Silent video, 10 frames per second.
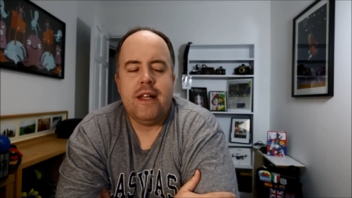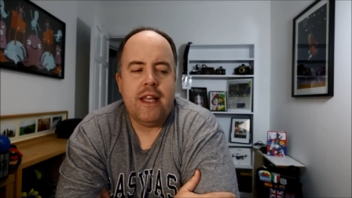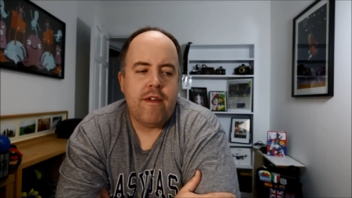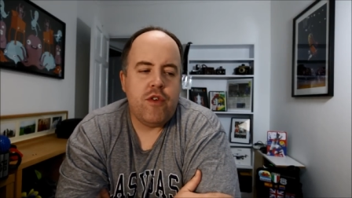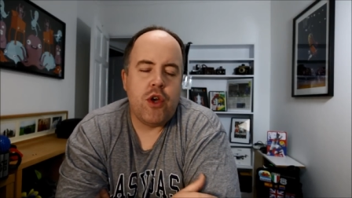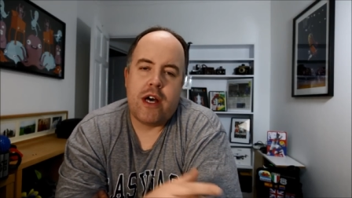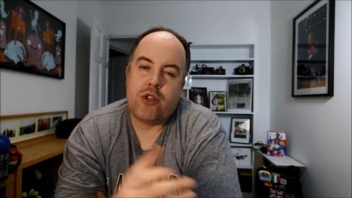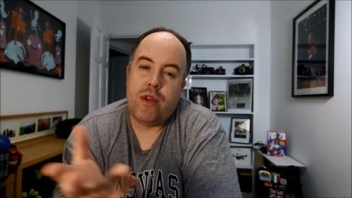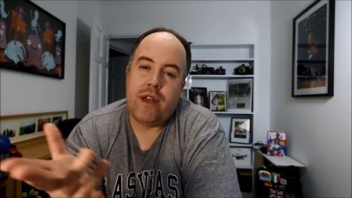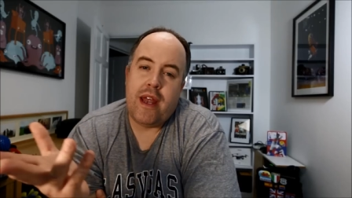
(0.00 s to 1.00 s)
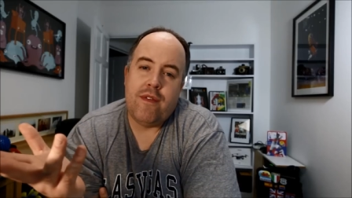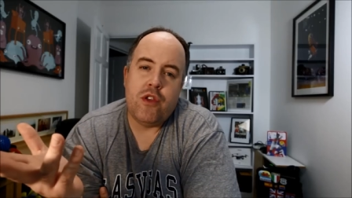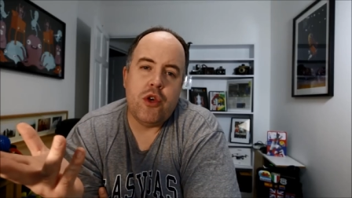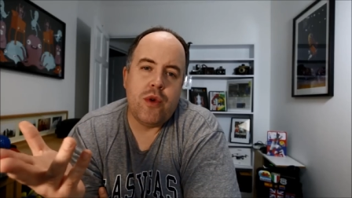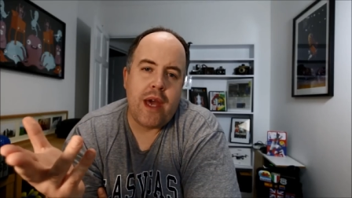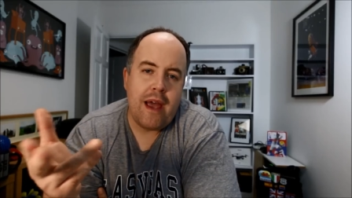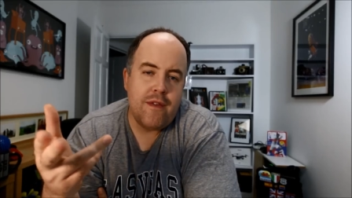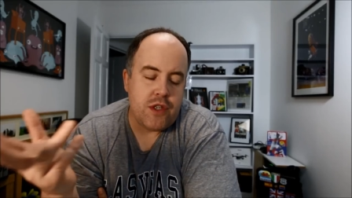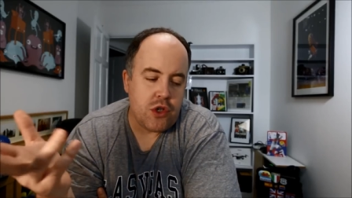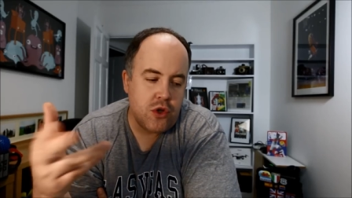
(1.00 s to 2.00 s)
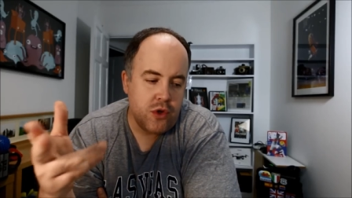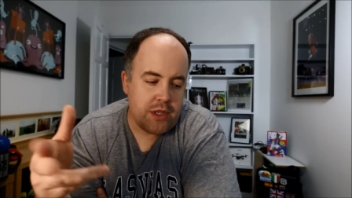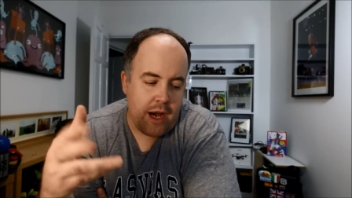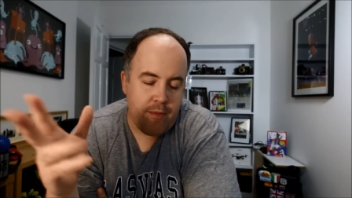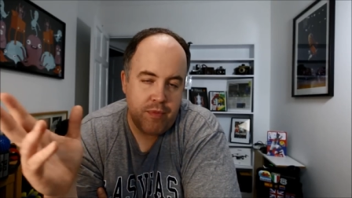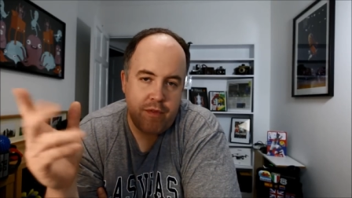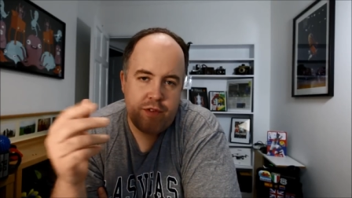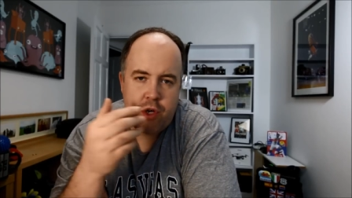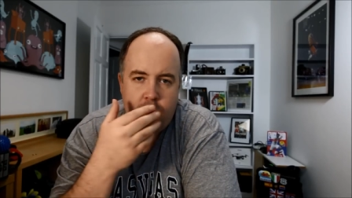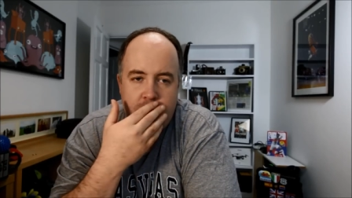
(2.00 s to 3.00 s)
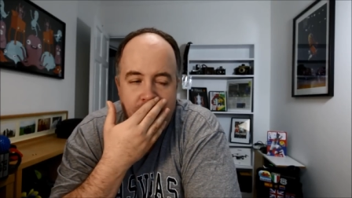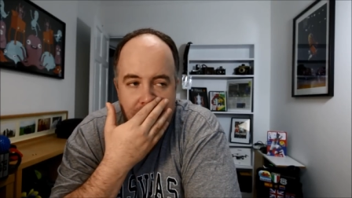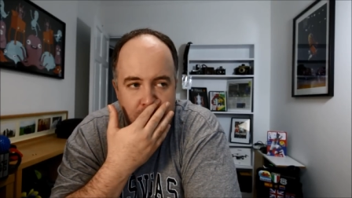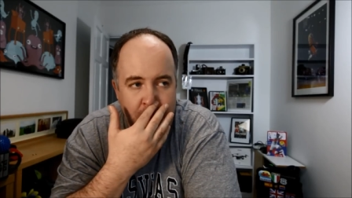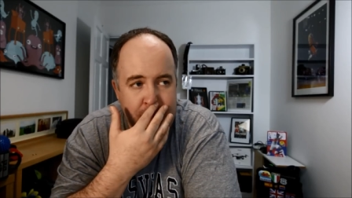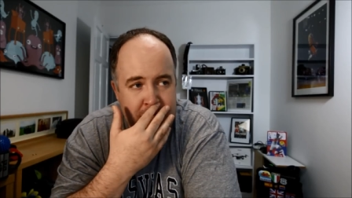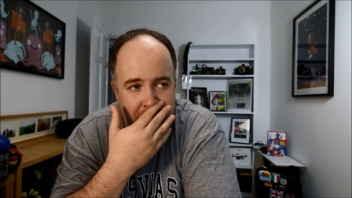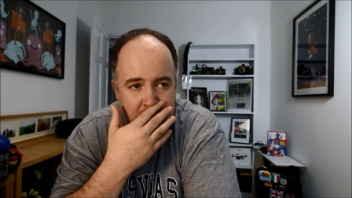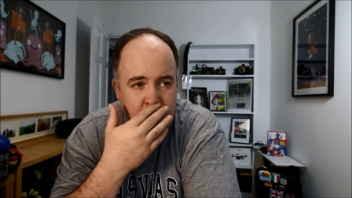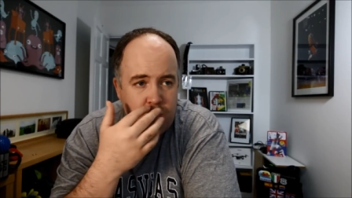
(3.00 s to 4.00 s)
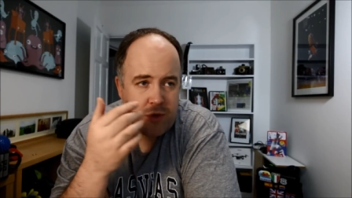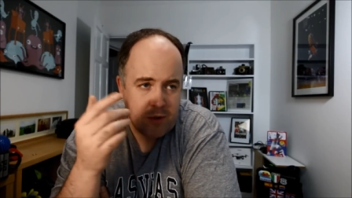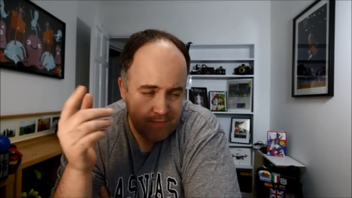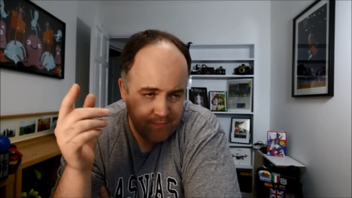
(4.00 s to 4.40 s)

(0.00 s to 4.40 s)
If you guys are in the UK, there's a good photography website called